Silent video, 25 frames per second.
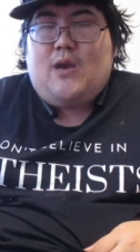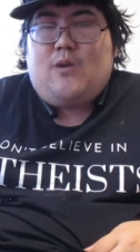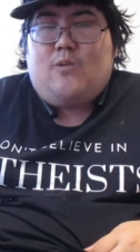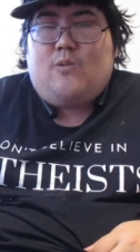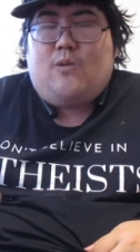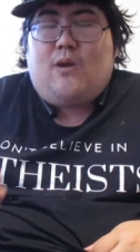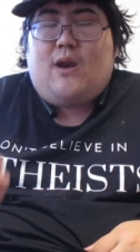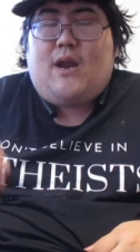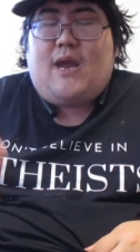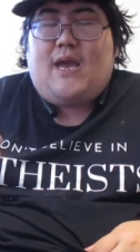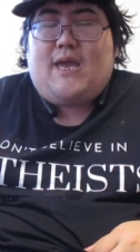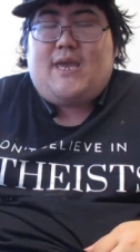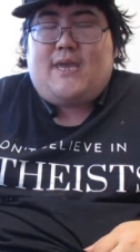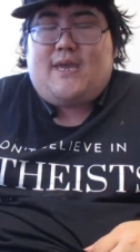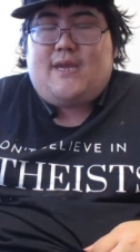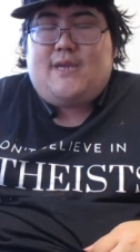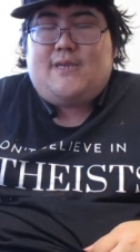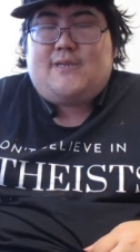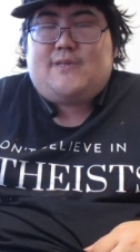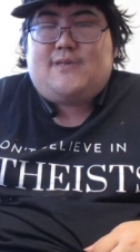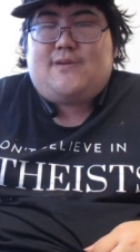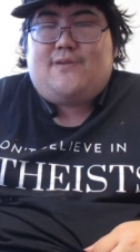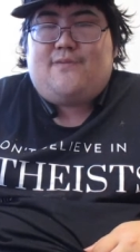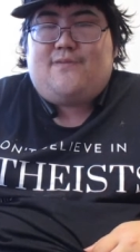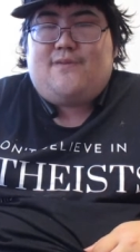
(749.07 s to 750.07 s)
where I
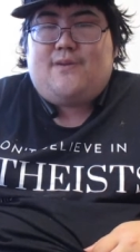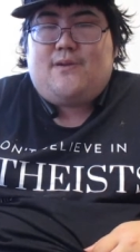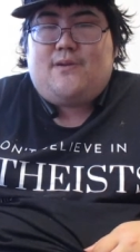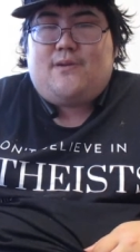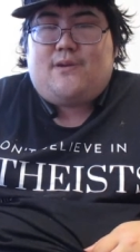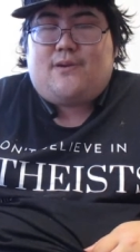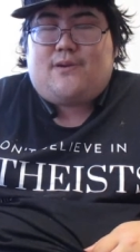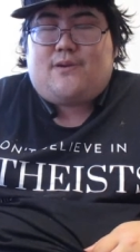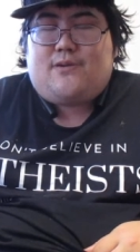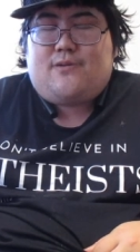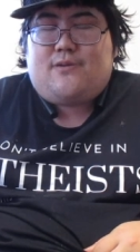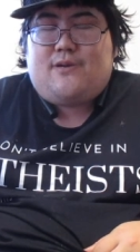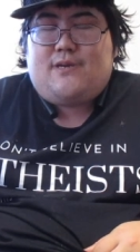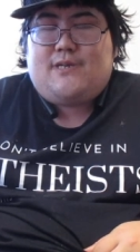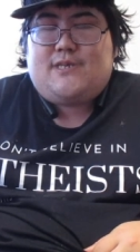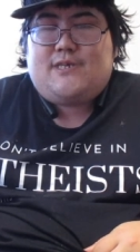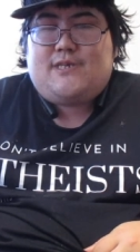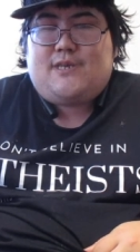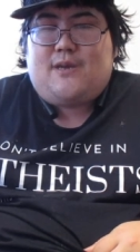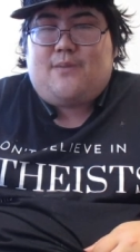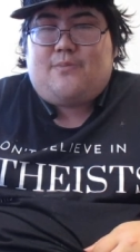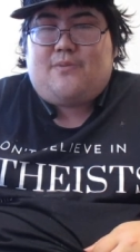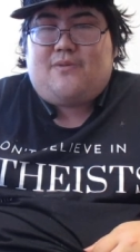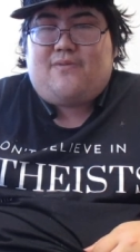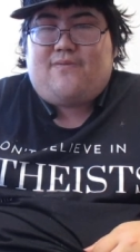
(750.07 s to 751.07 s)
interview a
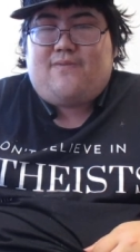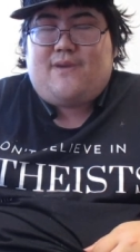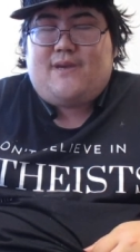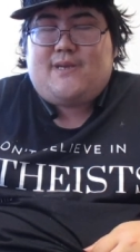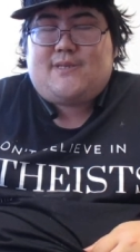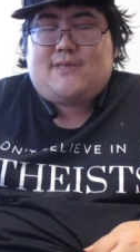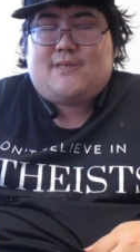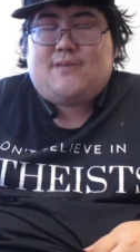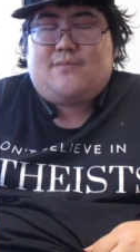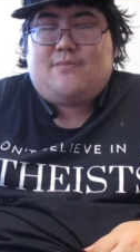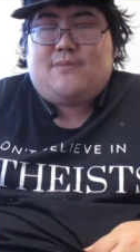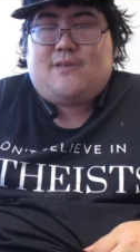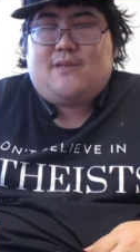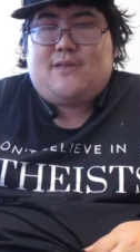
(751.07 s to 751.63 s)
professing